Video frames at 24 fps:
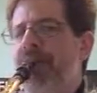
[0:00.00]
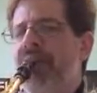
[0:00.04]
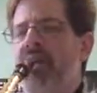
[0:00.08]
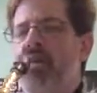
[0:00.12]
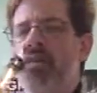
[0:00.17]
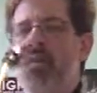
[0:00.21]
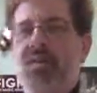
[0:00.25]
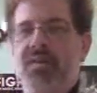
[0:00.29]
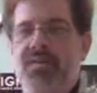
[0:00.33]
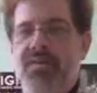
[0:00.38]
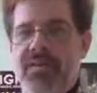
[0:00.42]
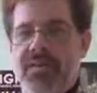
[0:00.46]

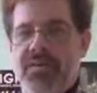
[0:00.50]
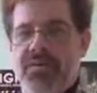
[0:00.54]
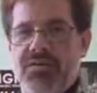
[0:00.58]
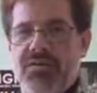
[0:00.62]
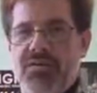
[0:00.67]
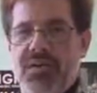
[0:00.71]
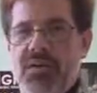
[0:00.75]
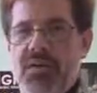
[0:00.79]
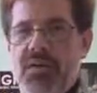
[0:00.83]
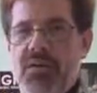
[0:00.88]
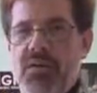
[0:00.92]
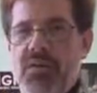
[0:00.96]
No other
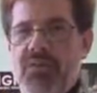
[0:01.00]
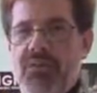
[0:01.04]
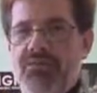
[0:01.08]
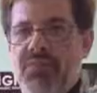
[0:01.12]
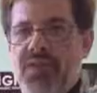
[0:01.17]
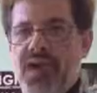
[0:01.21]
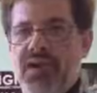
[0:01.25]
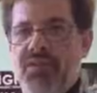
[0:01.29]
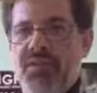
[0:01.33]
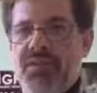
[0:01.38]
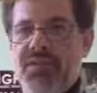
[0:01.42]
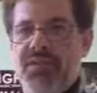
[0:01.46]
fingers there at all,
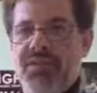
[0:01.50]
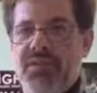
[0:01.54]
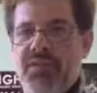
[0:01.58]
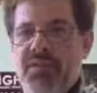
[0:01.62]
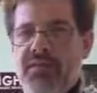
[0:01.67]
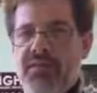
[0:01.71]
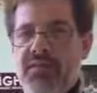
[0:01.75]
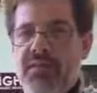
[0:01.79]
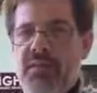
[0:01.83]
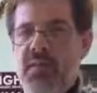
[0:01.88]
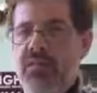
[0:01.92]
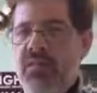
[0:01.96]
okay? Just the
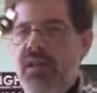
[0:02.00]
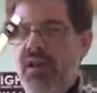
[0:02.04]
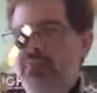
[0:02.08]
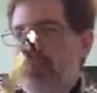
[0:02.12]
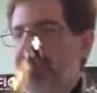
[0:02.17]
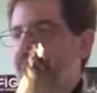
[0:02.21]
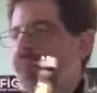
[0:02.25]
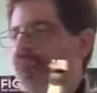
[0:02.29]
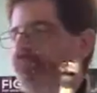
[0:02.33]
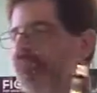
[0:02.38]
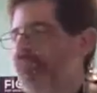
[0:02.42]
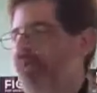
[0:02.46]
palm key
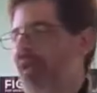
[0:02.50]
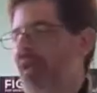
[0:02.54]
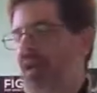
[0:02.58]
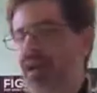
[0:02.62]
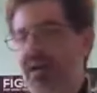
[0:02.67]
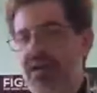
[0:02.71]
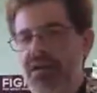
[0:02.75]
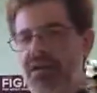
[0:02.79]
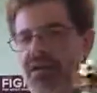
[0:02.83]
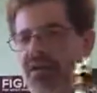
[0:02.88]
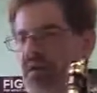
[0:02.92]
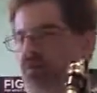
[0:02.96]

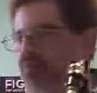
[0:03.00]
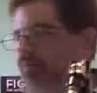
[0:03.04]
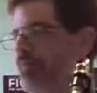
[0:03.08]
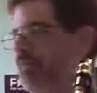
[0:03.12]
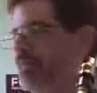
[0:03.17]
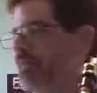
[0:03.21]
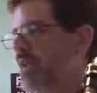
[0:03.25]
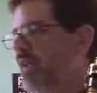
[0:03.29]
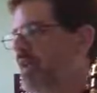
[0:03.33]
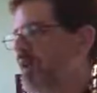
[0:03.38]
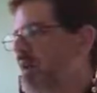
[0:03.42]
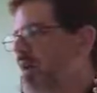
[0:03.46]
and your
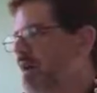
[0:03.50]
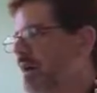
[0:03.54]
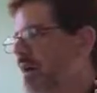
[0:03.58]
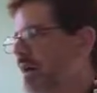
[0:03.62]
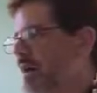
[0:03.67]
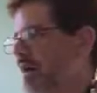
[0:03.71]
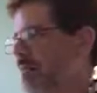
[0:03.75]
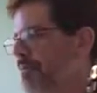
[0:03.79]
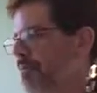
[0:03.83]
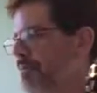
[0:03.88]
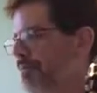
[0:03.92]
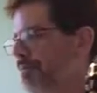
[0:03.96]

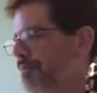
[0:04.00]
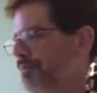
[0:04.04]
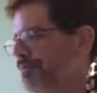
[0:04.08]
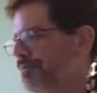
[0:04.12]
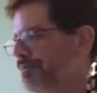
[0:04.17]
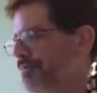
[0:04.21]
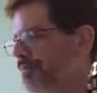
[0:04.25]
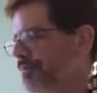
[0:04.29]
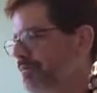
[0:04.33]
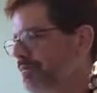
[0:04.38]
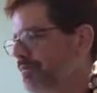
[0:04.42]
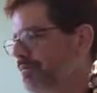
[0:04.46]
thumb.
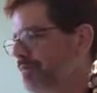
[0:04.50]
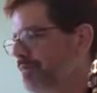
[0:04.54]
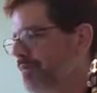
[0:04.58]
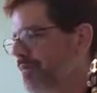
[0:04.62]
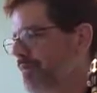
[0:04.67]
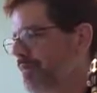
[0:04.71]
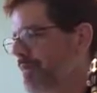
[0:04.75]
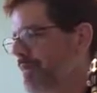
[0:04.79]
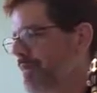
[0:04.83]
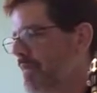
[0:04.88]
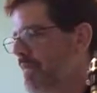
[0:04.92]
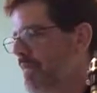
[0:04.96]

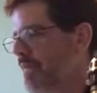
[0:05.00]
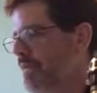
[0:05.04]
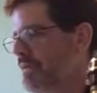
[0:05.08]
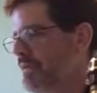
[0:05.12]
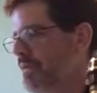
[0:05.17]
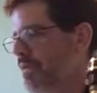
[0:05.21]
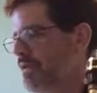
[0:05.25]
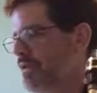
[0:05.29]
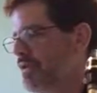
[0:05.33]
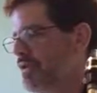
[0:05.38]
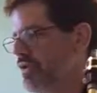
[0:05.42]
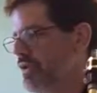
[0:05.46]

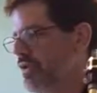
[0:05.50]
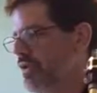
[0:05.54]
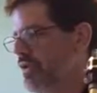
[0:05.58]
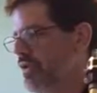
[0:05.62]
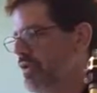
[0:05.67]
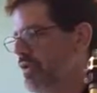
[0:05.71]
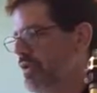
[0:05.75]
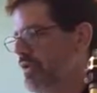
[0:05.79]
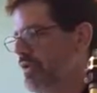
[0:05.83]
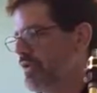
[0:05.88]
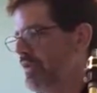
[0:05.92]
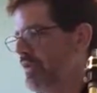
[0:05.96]
So as you go
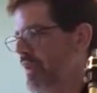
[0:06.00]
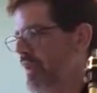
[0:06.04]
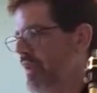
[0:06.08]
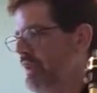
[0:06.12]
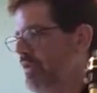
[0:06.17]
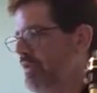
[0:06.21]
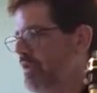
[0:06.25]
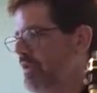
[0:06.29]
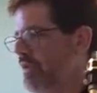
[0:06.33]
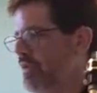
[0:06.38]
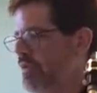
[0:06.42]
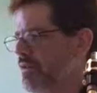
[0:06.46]
through and do
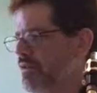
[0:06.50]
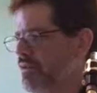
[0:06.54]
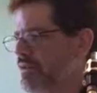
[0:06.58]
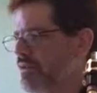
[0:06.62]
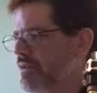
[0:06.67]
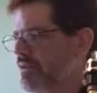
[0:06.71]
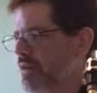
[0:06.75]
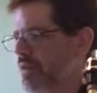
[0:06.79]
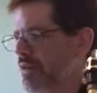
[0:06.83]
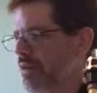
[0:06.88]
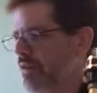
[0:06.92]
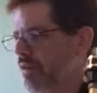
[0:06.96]
that,
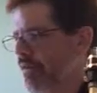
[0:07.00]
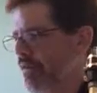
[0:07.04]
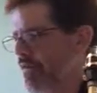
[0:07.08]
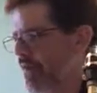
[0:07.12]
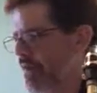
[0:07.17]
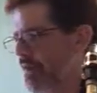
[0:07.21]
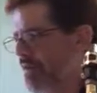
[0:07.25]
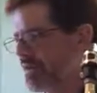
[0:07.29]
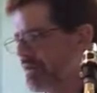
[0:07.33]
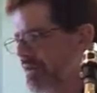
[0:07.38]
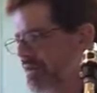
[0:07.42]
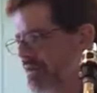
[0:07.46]
there's, I don't know,
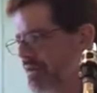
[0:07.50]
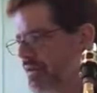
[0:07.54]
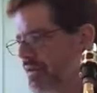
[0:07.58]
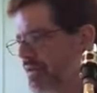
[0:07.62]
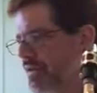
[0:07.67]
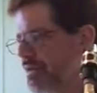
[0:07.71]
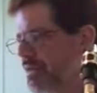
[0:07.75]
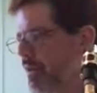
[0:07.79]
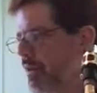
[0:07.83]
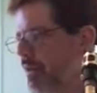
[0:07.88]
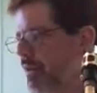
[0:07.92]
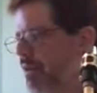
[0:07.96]
5 or 6 of
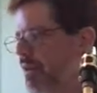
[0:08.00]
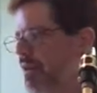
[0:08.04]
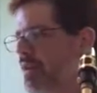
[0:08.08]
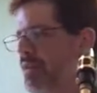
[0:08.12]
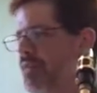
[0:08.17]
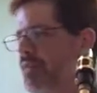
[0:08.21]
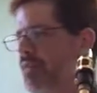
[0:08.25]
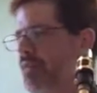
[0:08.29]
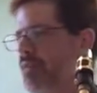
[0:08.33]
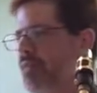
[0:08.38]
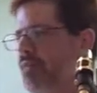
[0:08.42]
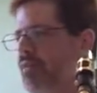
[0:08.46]
those probably.
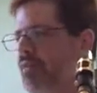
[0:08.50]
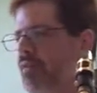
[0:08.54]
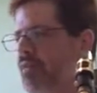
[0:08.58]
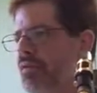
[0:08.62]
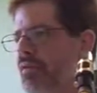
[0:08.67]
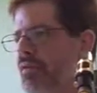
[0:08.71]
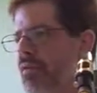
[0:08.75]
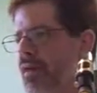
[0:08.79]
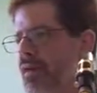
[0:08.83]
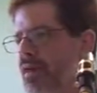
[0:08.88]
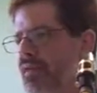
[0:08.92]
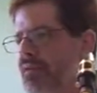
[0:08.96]
Nothing too
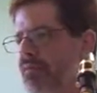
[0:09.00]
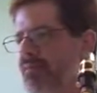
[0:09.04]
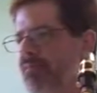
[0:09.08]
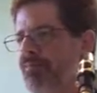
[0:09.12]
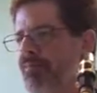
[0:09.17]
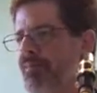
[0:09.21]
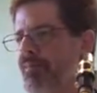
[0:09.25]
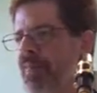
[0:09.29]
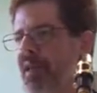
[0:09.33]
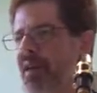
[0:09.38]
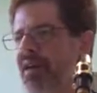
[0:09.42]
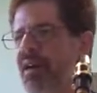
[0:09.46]
serious.
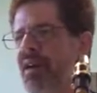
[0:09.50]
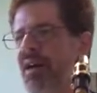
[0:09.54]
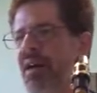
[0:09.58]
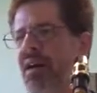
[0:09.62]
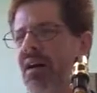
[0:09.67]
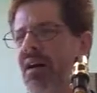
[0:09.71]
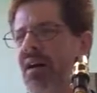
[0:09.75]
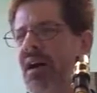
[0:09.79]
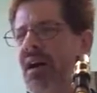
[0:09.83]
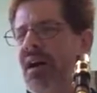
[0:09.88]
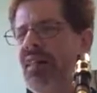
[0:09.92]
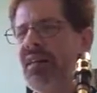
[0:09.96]

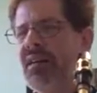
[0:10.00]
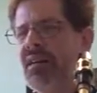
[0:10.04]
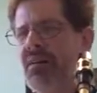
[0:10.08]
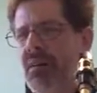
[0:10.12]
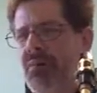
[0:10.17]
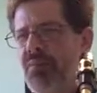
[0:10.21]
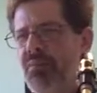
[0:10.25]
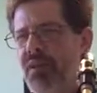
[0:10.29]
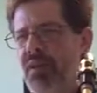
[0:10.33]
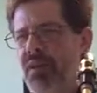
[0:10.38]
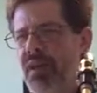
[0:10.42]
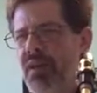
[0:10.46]
I think
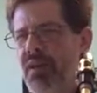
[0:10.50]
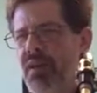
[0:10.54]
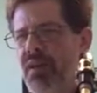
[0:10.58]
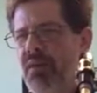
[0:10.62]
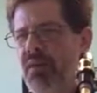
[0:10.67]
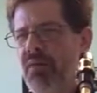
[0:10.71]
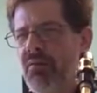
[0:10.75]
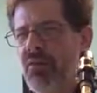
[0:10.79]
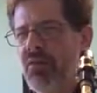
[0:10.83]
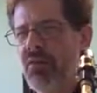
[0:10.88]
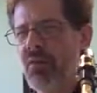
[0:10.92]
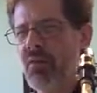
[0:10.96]
I'll play
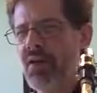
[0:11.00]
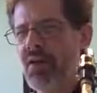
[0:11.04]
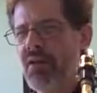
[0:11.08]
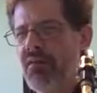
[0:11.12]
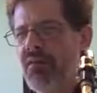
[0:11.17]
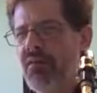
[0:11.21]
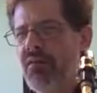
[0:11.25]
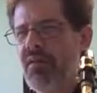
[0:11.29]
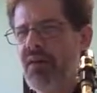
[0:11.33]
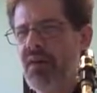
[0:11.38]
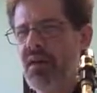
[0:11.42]
a recording.